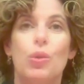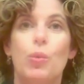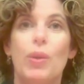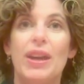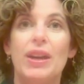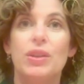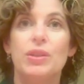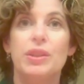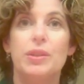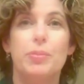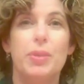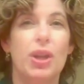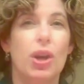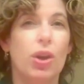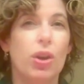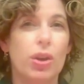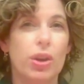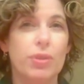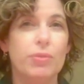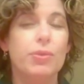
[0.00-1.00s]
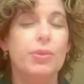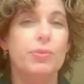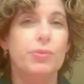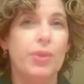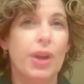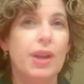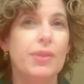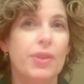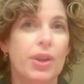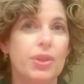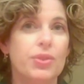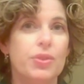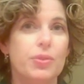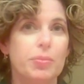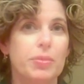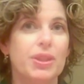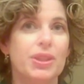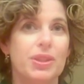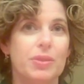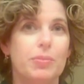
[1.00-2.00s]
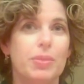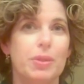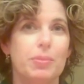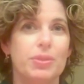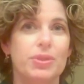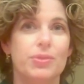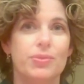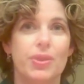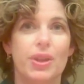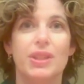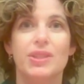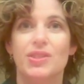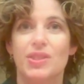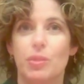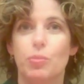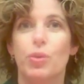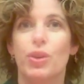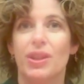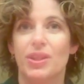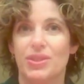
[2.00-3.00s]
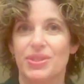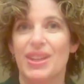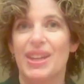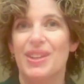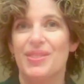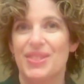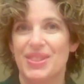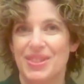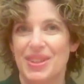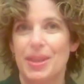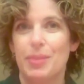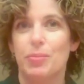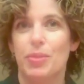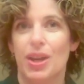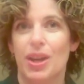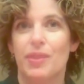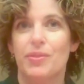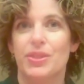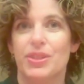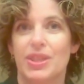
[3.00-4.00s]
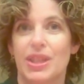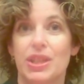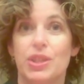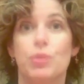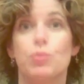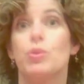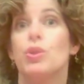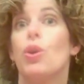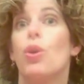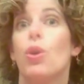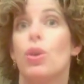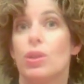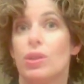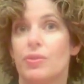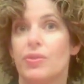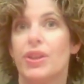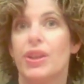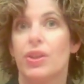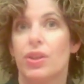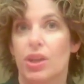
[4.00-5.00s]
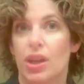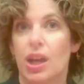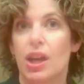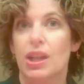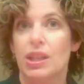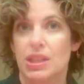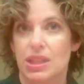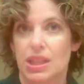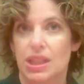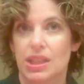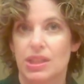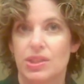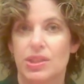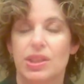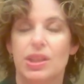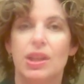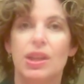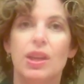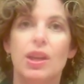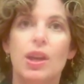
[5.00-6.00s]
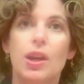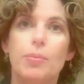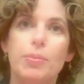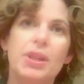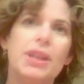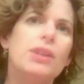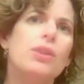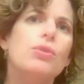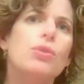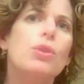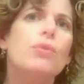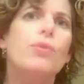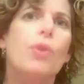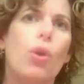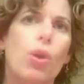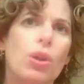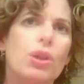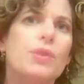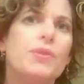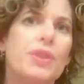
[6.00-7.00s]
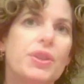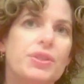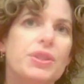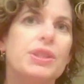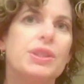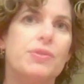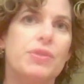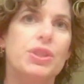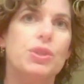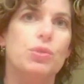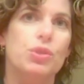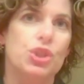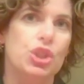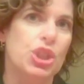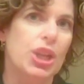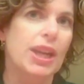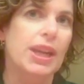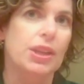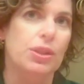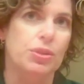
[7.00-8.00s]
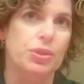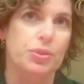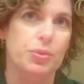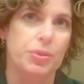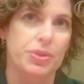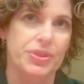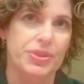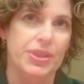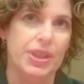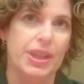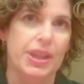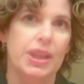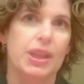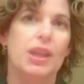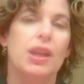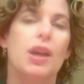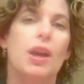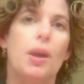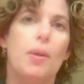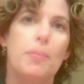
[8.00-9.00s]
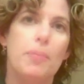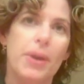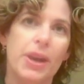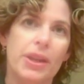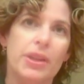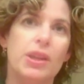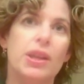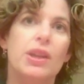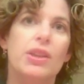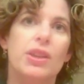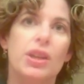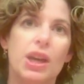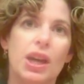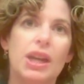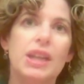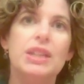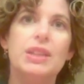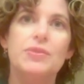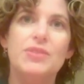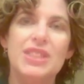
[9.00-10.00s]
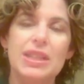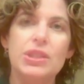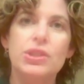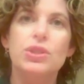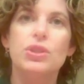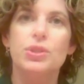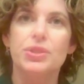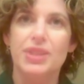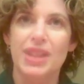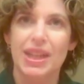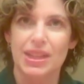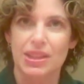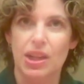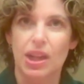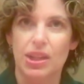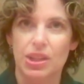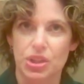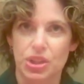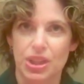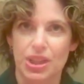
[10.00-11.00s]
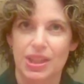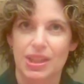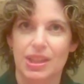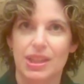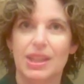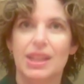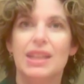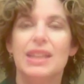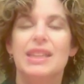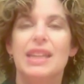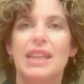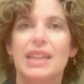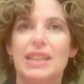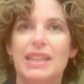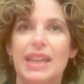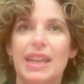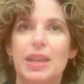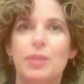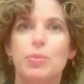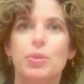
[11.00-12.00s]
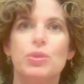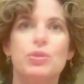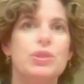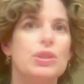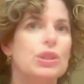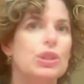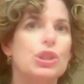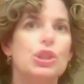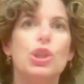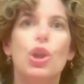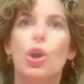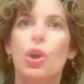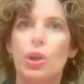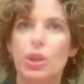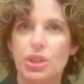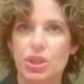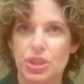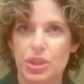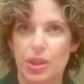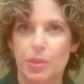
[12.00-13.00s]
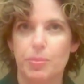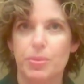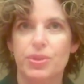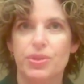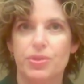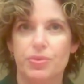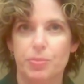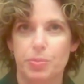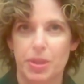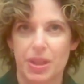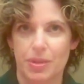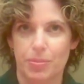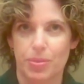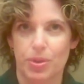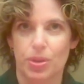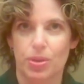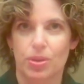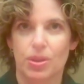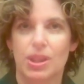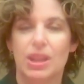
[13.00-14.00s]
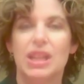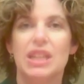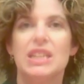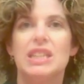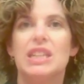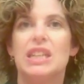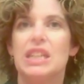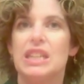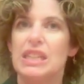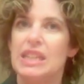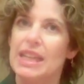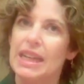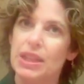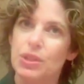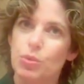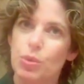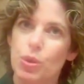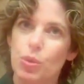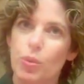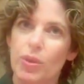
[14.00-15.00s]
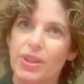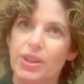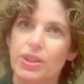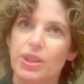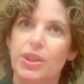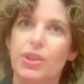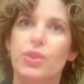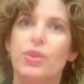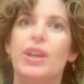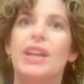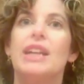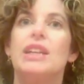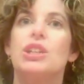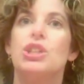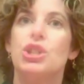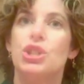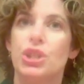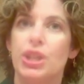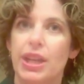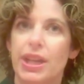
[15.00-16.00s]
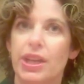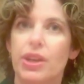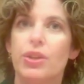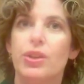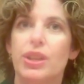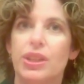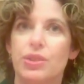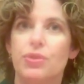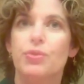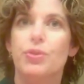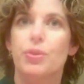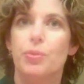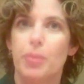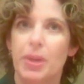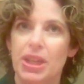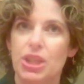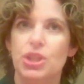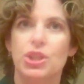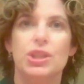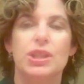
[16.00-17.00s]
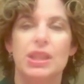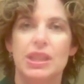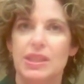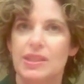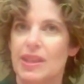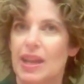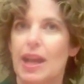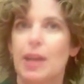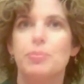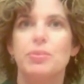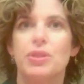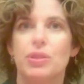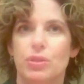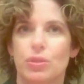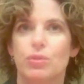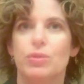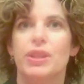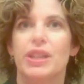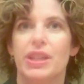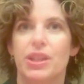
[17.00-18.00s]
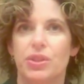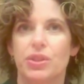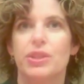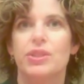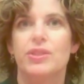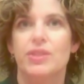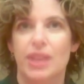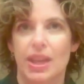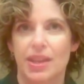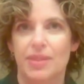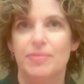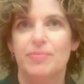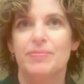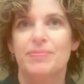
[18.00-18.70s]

Well, it'd be hard for 500 million people to find somewhere else to have the same conversation with all of their content. But I don't know if all of those individual channels will stay. But the kind of digital technology that enables large numbers of people to connect with one another and share information is absolutely here to stay.